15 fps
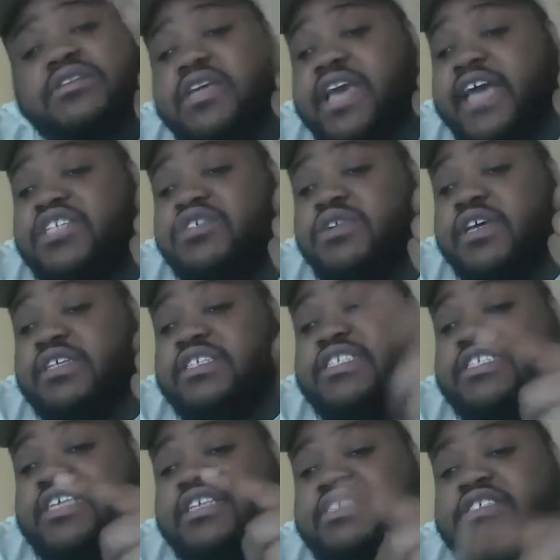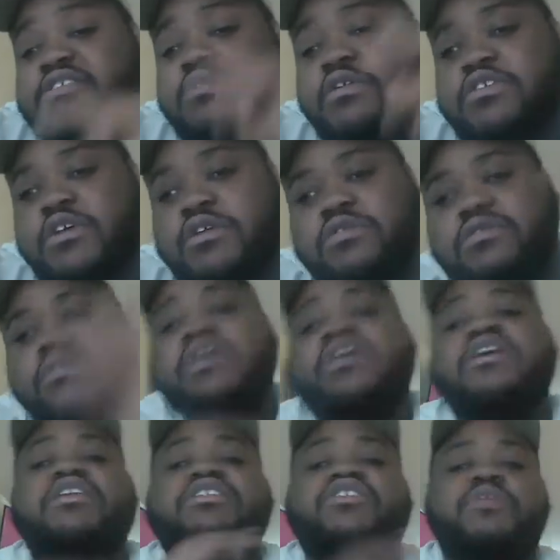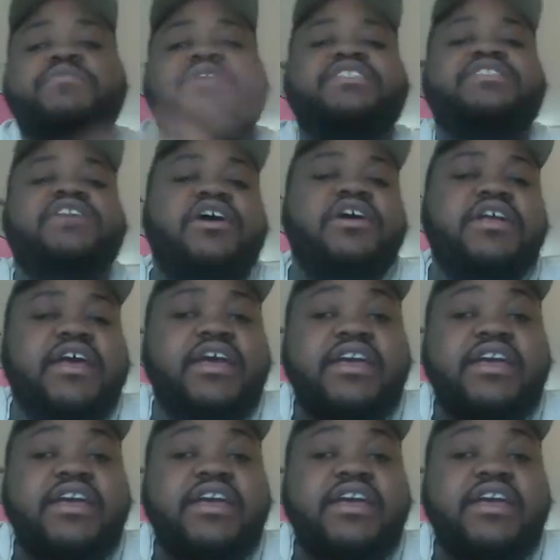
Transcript: This is going to be his 3rd year.